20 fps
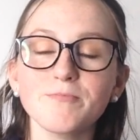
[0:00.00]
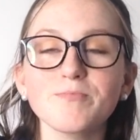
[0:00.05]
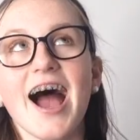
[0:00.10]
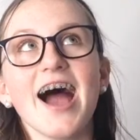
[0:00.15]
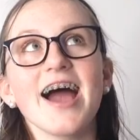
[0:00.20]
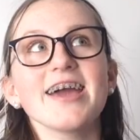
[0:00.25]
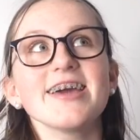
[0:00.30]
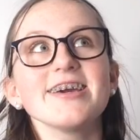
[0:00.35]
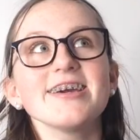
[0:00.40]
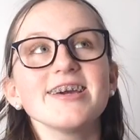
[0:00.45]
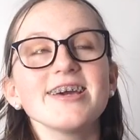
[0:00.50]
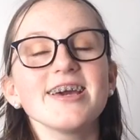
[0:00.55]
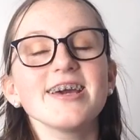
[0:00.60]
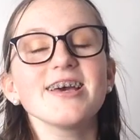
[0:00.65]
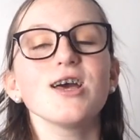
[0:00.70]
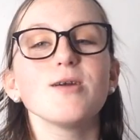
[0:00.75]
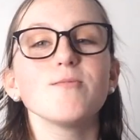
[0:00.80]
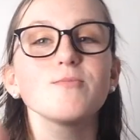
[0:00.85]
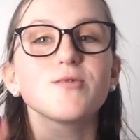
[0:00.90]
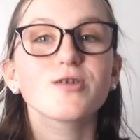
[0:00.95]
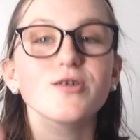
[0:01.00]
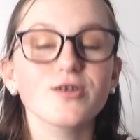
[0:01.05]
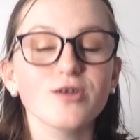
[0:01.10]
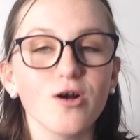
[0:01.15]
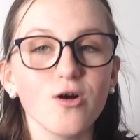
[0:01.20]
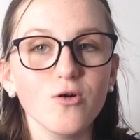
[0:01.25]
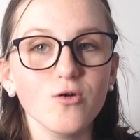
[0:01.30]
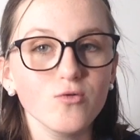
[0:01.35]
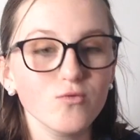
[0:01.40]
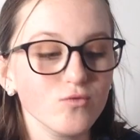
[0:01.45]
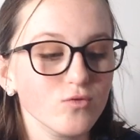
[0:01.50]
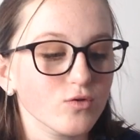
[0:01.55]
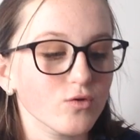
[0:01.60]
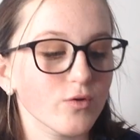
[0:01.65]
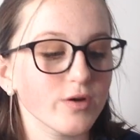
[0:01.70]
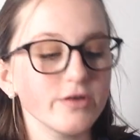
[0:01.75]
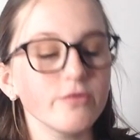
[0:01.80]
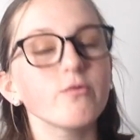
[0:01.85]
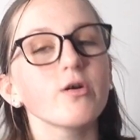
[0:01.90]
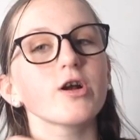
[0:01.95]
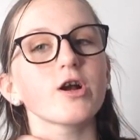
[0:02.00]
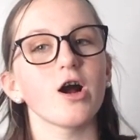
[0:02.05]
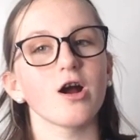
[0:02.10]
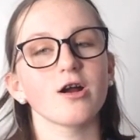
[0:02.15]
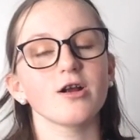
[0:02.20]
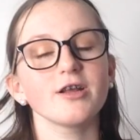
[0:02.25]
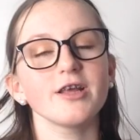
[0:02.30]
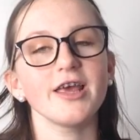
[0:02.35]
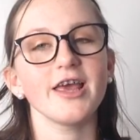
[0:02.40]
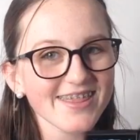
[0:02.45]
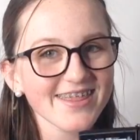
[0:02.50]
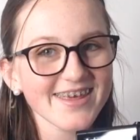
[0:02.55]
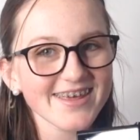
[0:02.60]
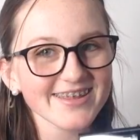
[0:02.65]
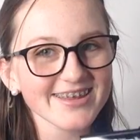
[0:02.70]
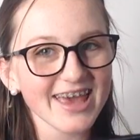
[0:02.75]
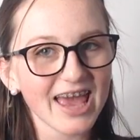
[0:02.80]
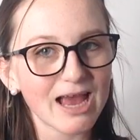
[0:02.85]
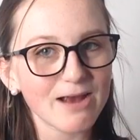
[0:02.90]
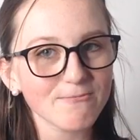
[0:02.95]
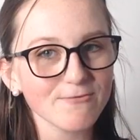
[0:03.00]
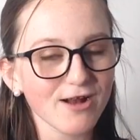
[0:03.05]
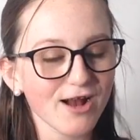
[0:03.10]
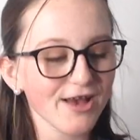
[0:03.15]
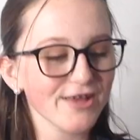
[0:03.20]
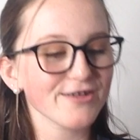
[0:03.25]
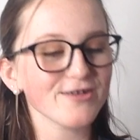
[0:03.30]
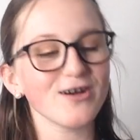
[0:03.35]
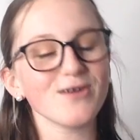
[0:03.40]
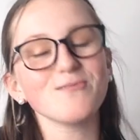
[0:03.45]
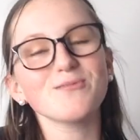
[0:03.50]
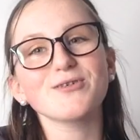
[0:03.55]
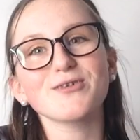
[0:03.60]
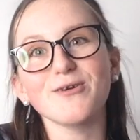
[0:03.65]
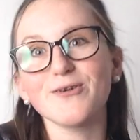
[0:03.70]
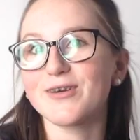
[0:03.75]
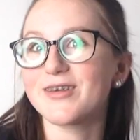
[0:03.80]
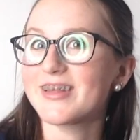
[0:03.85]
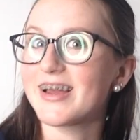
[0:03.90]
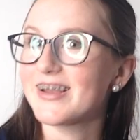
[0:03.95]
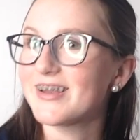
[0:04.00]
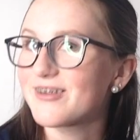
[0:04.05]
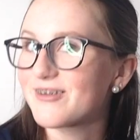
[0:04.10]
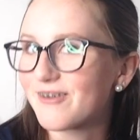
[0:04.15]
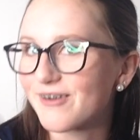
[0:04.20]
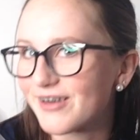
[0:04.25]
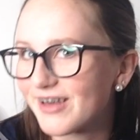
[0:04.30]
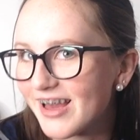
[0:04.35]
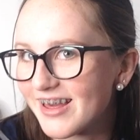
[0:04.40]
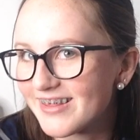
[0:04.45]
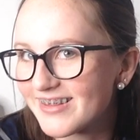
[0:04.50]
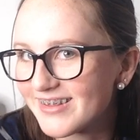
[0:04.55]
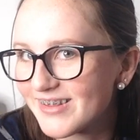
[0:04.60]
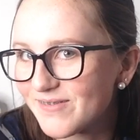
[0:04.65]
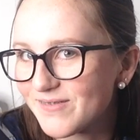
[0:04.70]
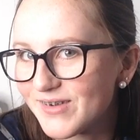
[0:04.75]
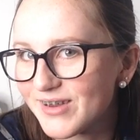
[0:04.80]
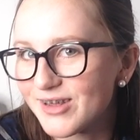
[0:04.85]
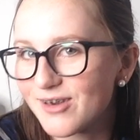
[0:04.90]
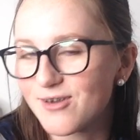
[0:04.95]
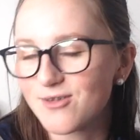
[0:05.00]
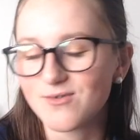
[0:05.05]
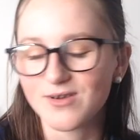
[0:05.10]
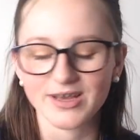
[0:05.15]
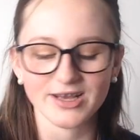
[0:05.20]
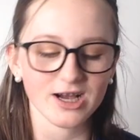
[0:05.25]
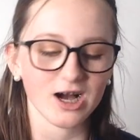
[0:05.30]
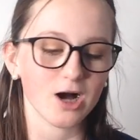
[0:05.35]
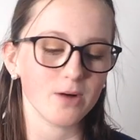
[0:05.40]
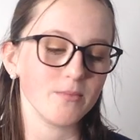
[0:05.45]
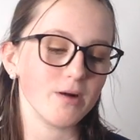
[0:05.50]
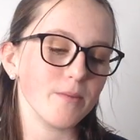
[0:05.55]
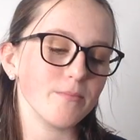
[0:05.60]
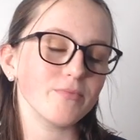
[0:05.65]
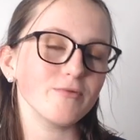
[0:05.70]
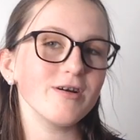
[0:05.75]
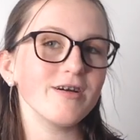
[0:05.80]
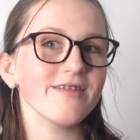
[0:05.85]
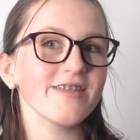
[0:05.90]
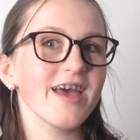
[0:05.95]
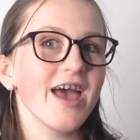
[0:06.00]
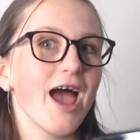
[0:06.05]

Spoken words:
I am so going to work hard with this camera, so I'm so excited to show you guys the videos that I come up with.